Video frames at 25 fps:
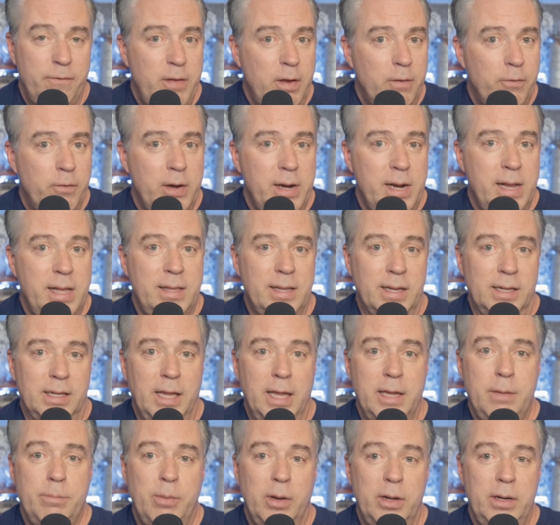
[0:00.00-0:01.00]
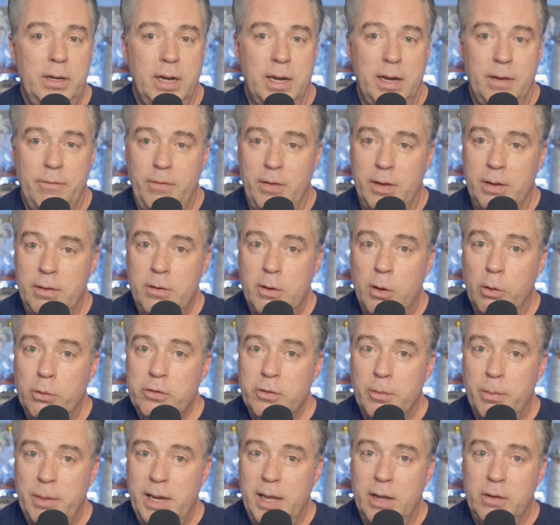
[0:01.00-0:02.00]
Feel free to hit that like button, and if you
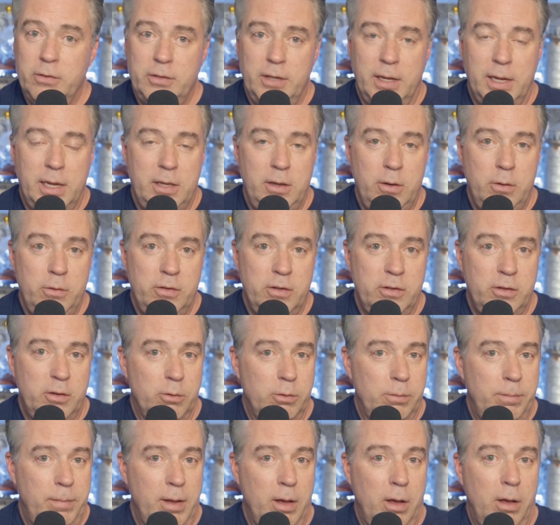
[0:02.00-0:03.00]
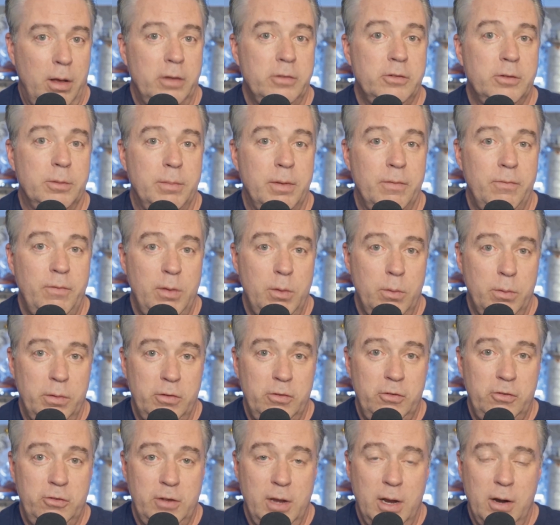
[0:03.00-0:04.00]
know somebody else that could use this, it would be awesome if you
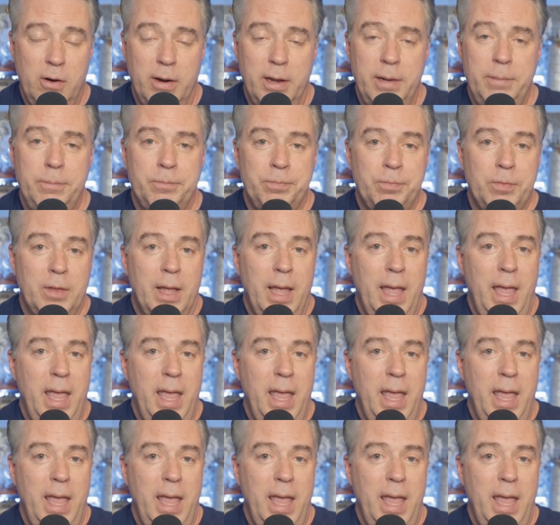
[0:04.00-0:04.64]
would share it.